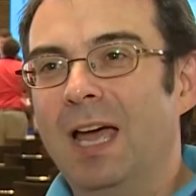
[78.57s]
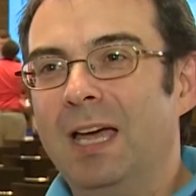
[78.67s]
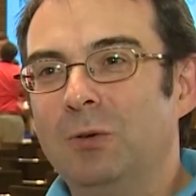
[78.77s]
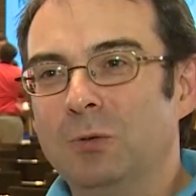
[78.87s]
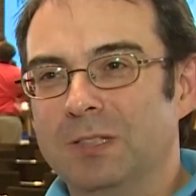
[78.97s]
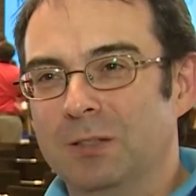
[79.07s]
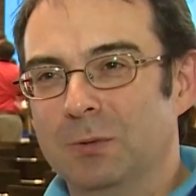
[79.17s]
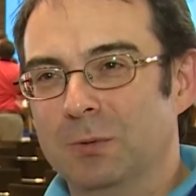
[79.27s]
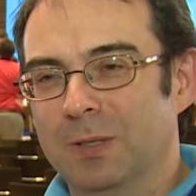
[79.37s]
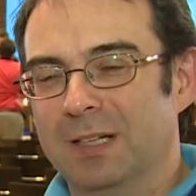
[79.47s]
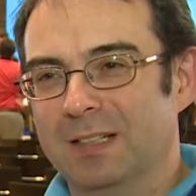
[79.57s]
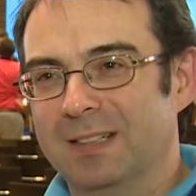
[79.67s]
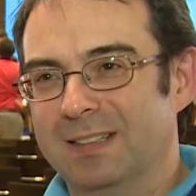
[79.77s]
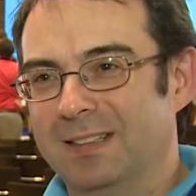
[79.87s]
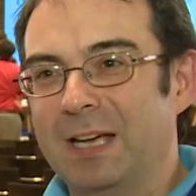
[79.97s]
and
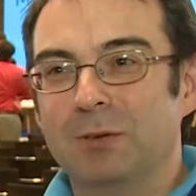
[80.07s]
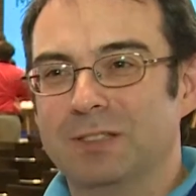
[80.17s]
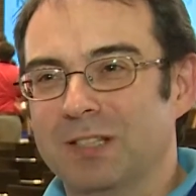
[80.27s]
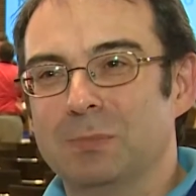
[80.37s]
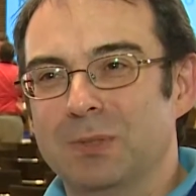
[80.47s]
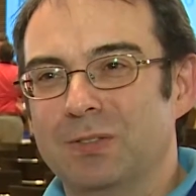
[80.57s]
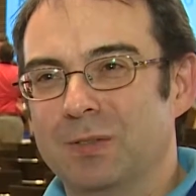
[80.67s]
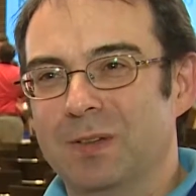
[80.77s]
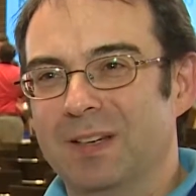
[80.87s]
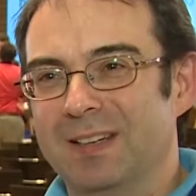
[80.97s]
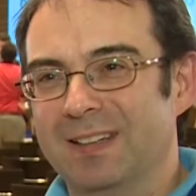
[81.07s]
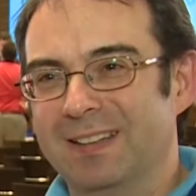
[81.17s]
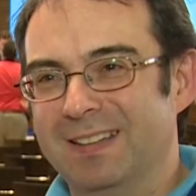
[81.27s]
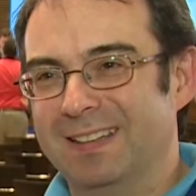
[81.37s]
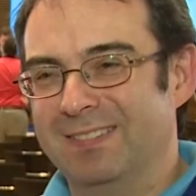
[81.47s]
also language judgments
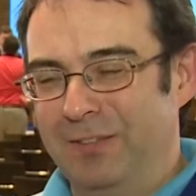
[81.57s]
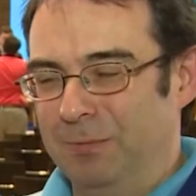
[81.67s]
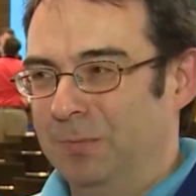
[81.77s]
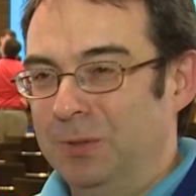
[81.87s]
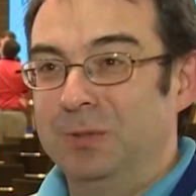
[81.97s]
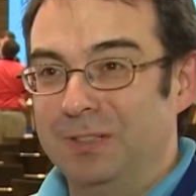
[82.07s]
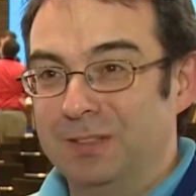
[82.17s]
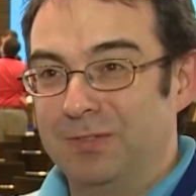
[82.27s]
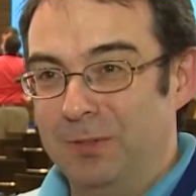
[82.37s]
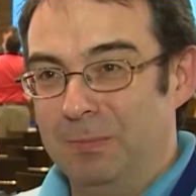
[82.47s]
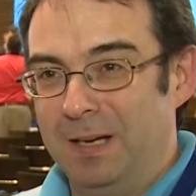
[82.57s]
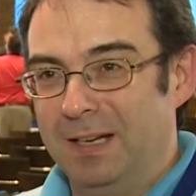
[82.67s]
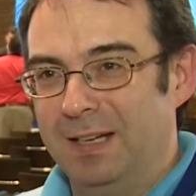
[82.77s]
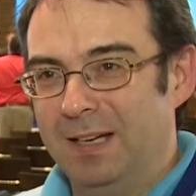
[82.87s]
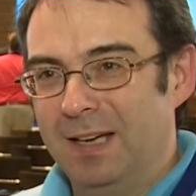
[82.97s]
from users,
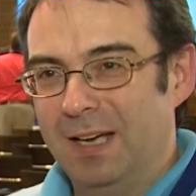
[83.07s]
from